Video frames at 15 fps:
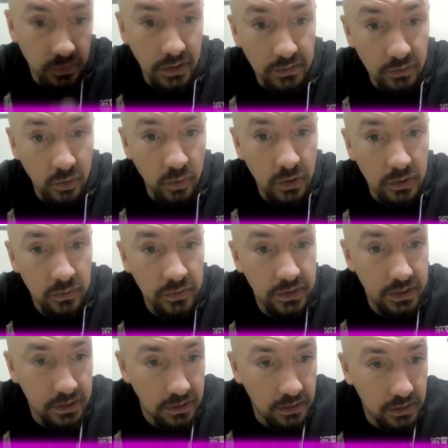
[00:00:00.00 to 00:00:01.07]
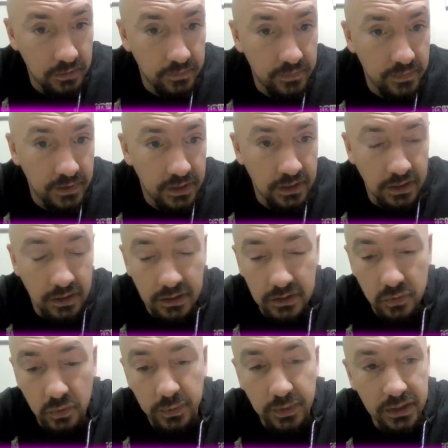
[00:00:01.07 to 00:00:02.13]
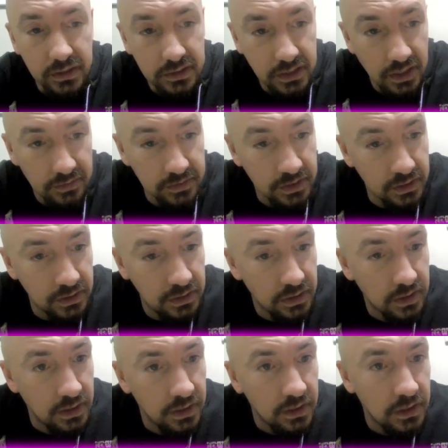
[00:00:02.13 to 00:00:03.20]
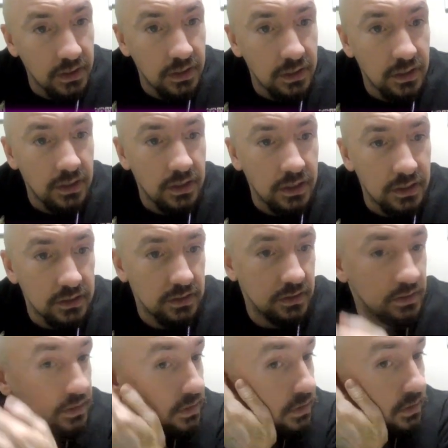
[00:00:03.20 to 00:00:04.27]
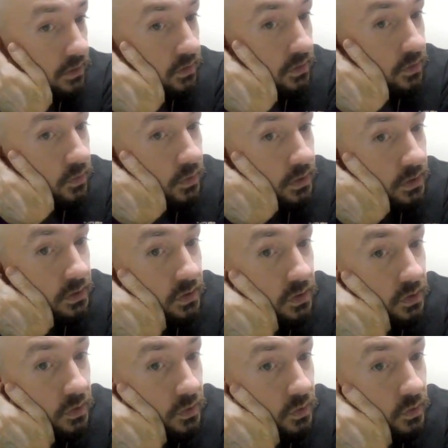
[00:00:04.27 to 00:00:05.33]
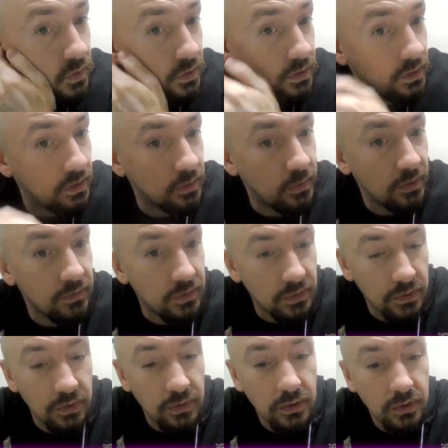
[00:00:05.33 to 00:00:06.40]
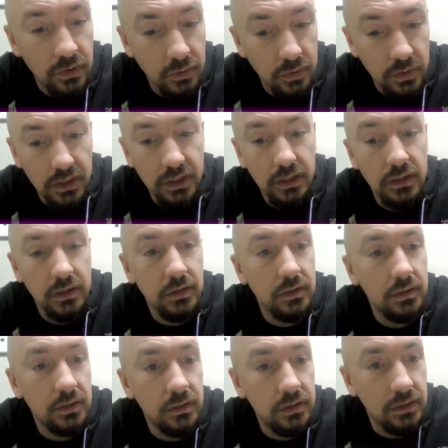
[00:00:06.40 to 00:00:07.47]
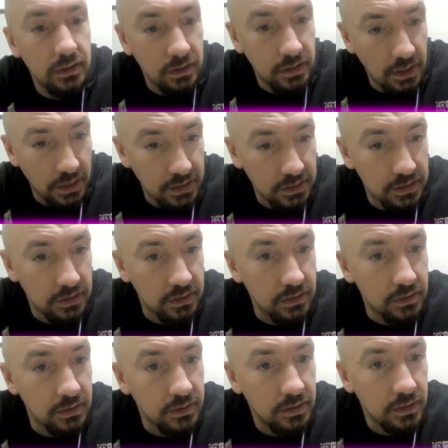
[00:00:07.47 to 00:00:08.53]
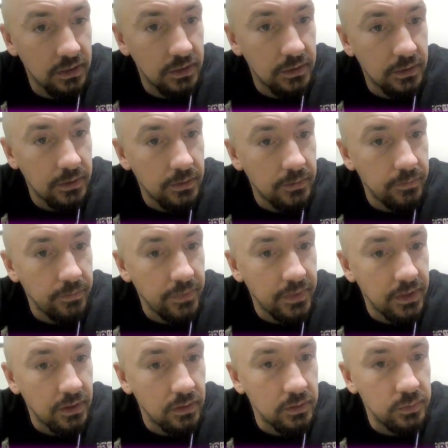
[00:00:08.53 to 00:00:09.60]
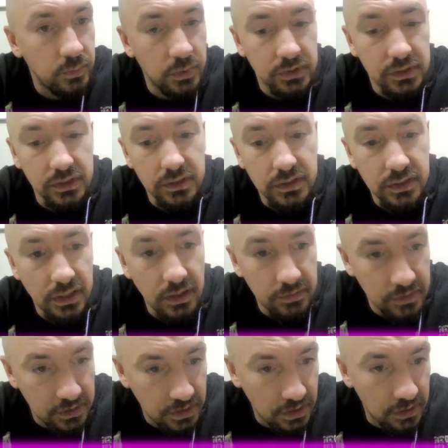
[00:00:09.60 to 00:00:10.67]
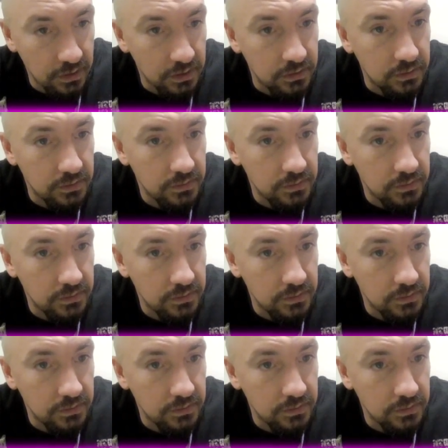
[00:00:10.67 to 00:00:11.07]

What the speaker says: have a 1 over here, and then this will be a 7. That's another 1, 2. Then we have a 3 here, 9 here. Puts a 7 there.